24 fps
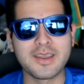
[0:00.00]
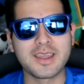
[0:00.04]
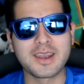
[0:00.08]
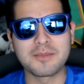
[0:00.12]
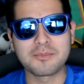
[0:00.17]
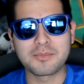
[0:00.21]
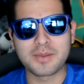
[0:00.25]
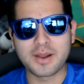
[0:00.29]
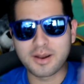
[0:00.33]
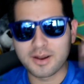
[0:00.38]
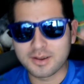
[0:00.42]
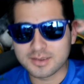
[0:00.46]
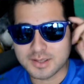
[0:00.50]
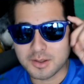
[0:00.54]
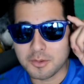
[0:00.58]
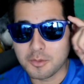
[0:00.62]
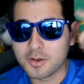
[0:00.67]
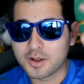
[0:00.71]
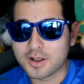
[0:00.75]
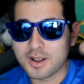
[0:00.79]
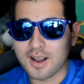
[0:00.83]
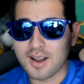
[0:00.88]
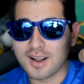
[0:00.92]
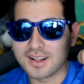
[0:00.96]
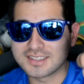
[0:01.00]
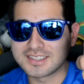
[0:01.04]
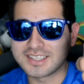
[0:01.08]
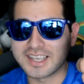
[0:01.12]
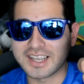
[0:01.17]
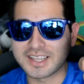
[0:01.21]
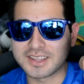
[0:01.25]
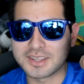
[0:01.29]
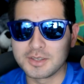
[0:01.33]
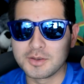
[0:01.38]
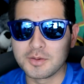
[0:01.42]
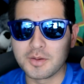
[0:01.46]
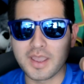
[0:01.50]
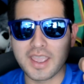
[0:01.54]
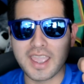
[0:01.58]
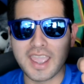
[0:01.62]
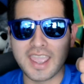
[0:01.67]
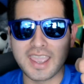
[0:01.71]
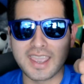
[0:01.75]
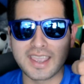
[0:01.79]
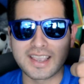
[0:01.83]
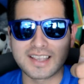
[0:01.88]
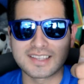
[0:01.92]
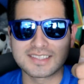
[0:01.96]
Eddie Perez, I will contact you
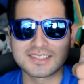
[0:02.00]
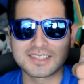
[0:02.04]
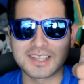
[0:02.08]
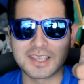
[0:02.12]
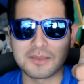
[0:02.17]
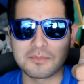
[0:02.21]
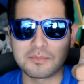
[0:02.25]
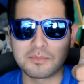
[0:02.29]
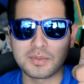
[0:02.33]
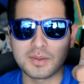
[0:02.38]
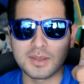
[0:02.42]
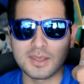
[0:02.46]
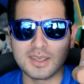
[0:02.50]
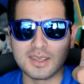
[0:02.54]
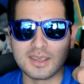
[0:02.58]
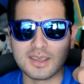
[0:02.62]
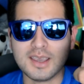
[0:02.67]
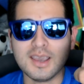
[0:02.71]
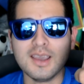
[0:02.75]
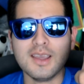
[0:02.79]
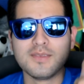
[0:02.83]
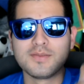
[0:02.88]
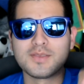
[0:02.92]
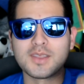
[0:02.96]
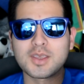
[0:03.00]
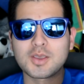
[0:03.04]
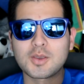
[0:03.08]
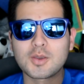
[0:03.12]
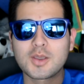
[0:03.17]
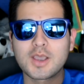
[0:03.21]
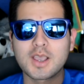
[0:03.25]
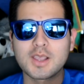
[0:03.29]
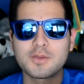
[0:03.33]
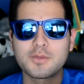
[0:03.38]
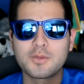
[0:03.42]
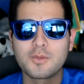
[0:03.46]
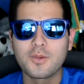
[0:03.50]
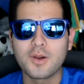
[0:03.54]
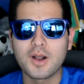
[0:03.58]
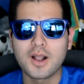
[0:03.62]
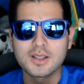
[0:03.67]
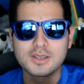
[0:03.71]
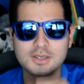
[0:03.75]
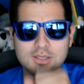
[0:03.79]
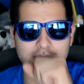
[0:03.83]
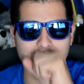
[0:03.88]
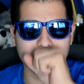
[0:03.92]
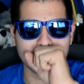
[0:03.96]
ASAP. Thank you guys for
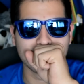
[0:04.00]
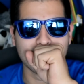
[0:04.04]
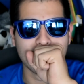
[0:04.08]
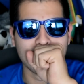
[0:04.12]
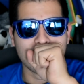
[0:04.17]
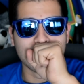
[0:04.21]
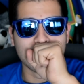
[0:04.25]
watching.